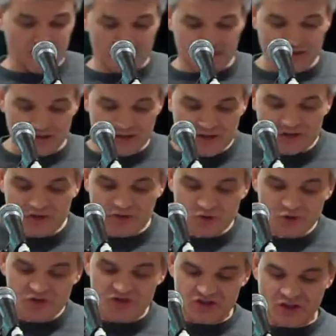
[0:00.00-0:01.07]
that his
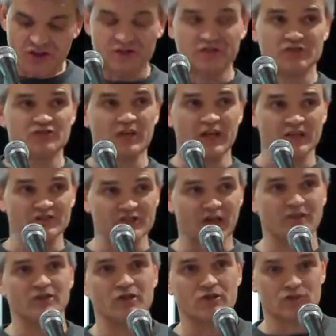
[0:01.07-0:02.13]
two sons,
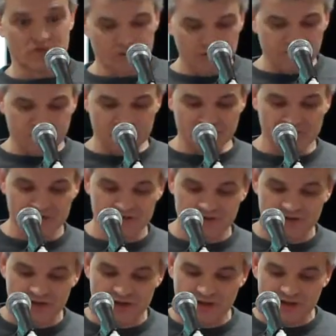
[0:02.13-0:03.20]
Alexander and Rufus,